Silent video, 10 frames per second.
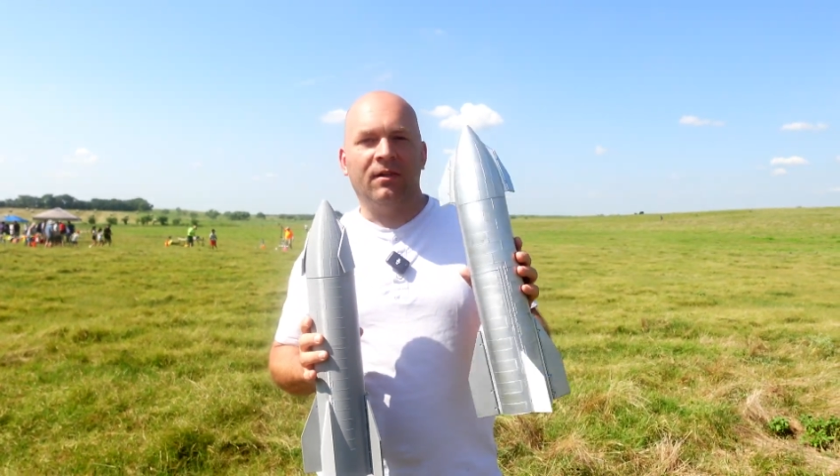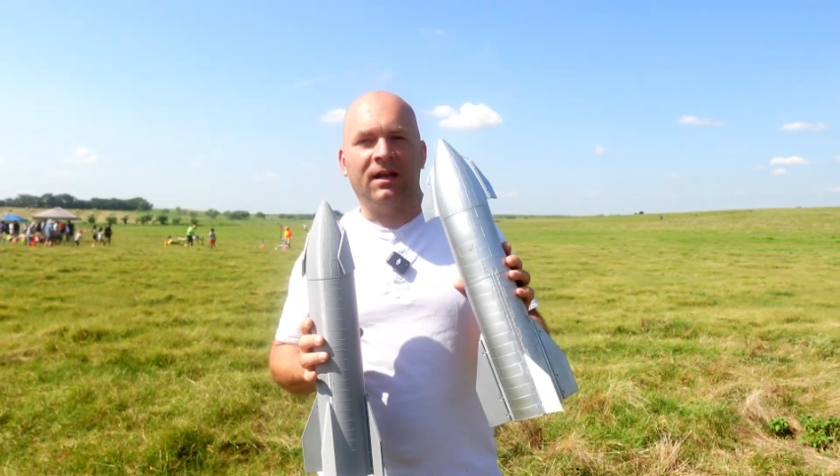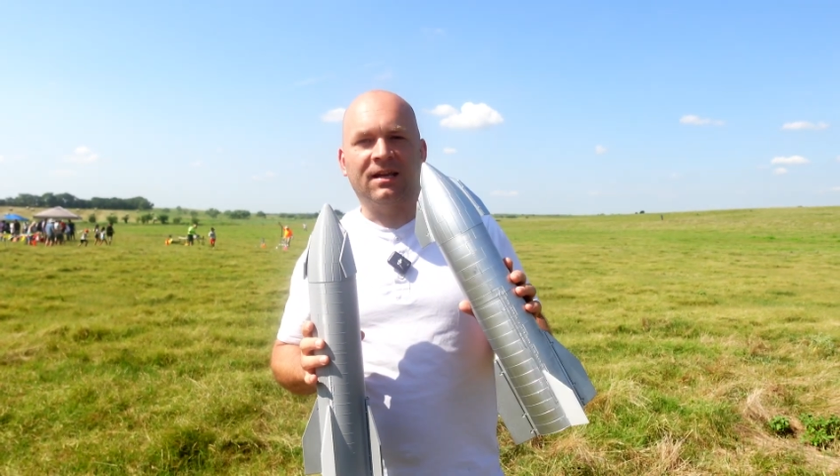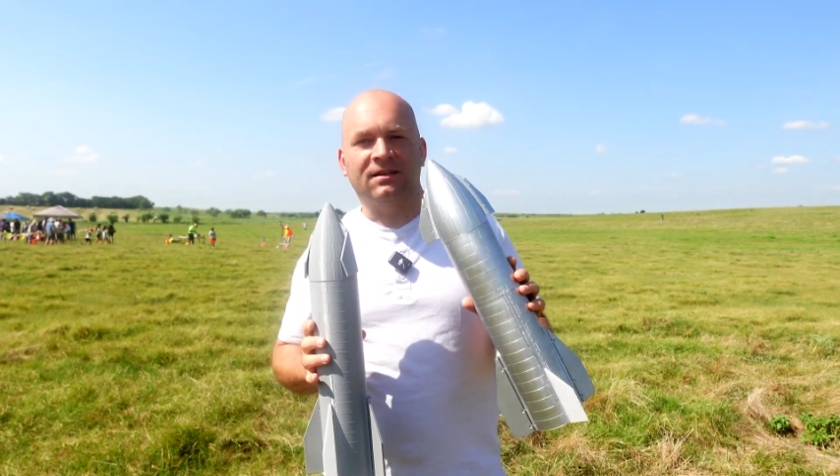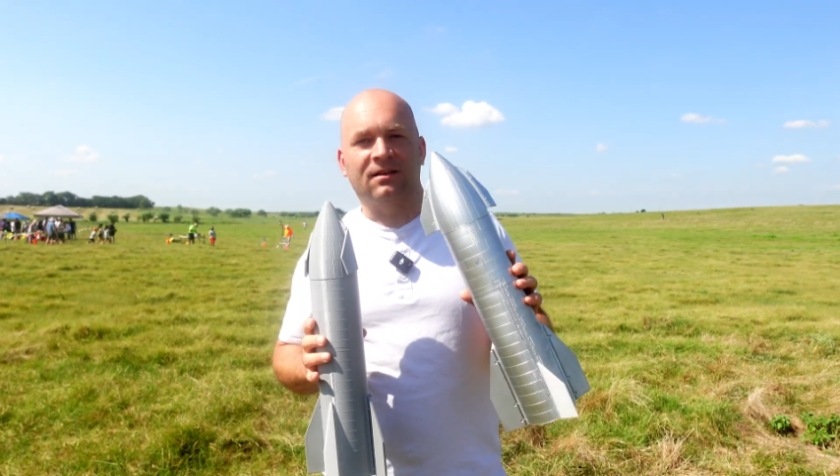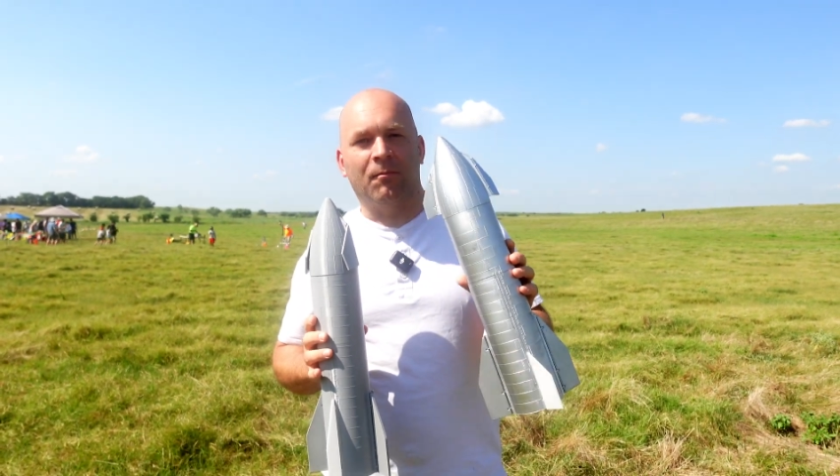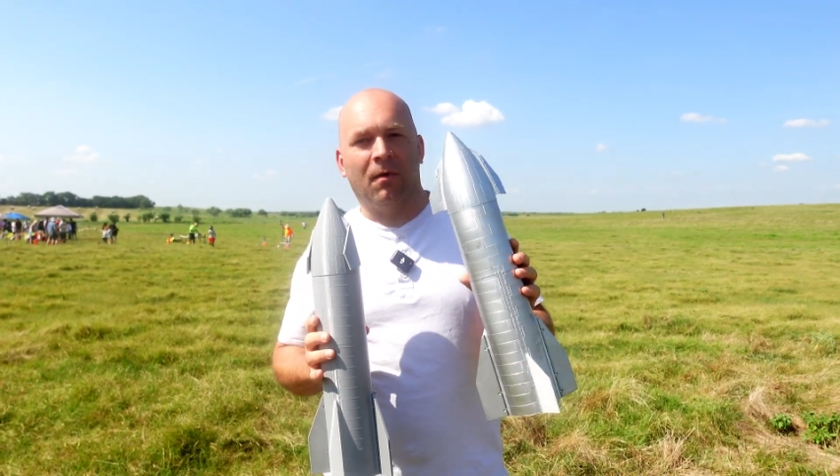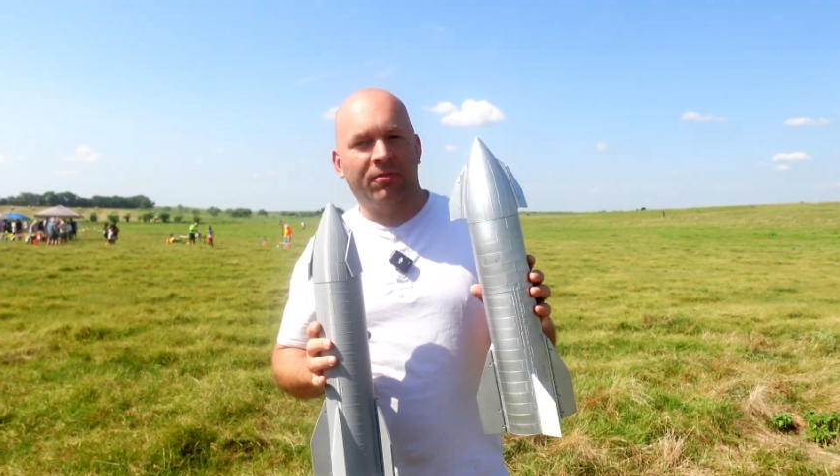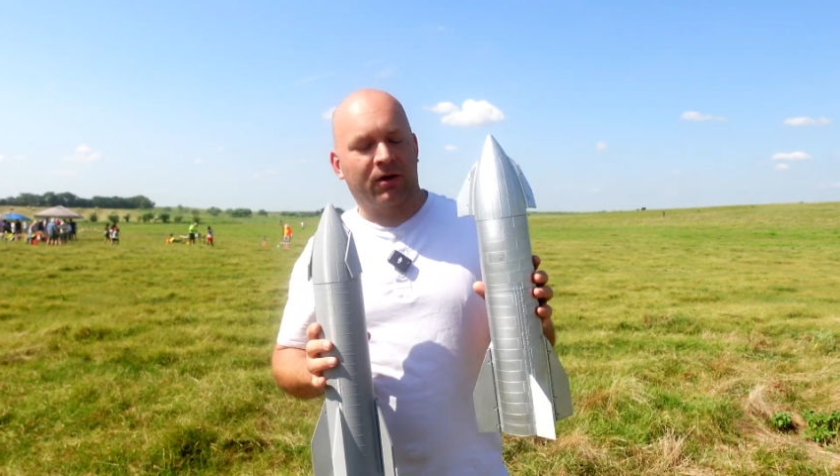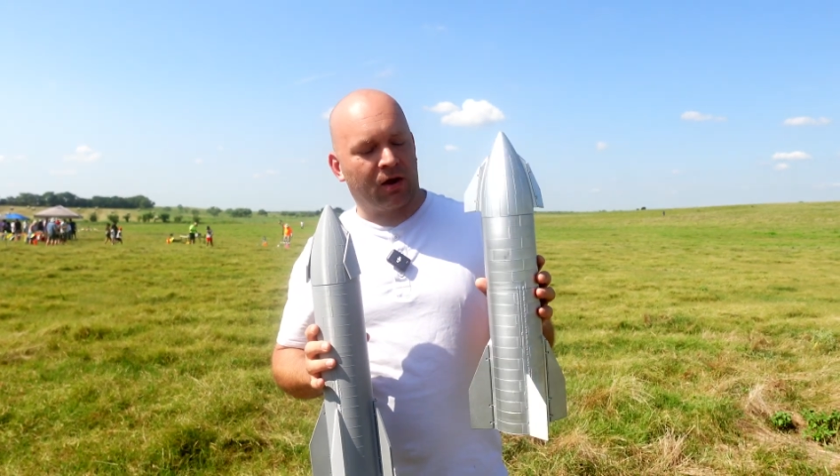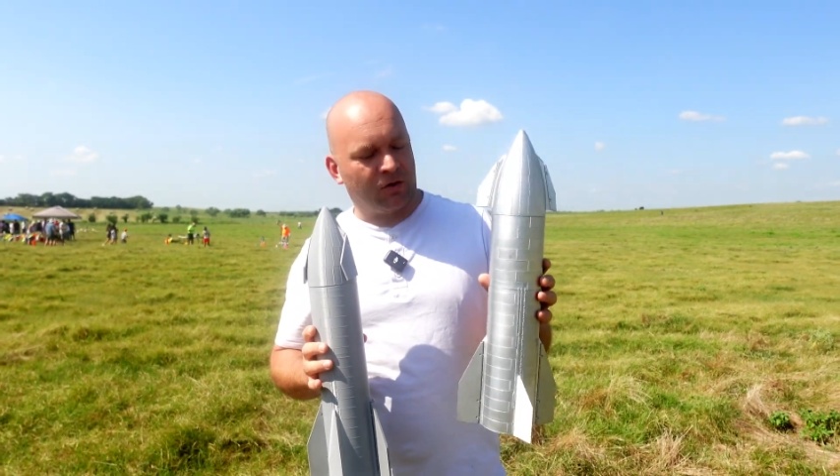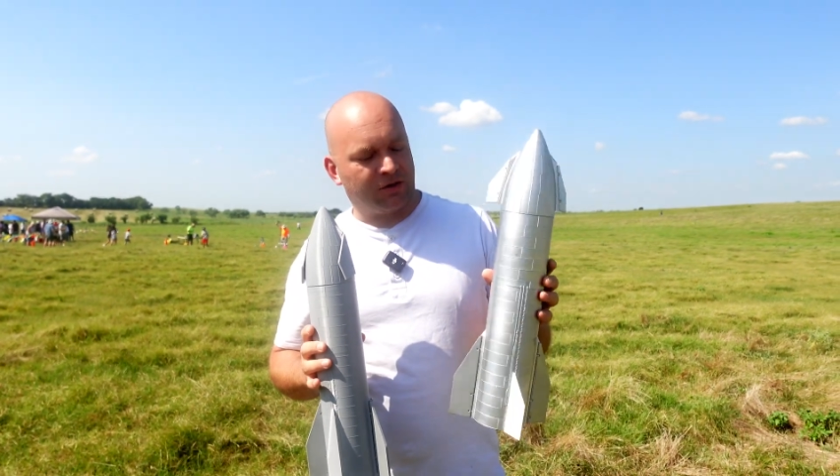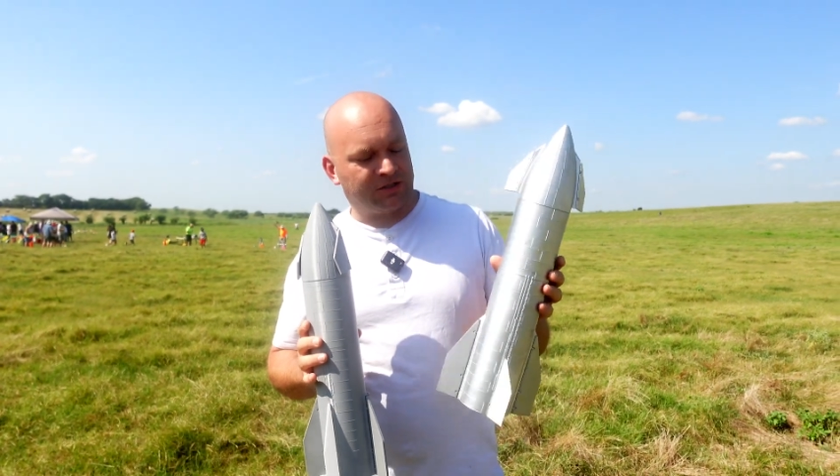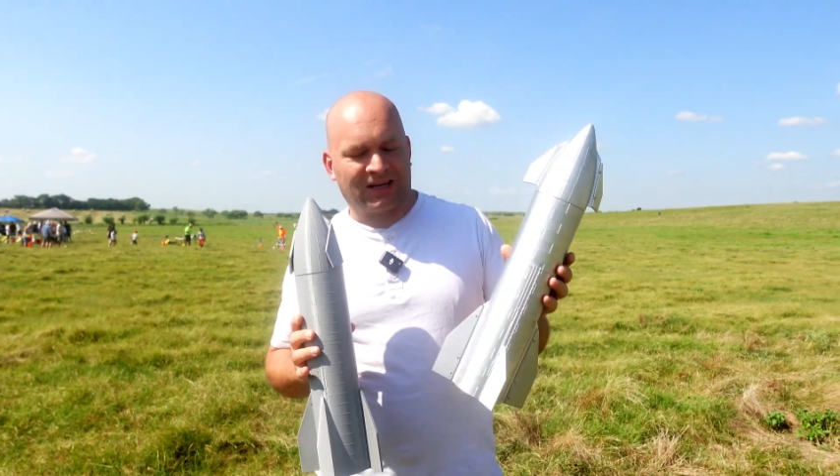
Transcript: that I tested a month ago just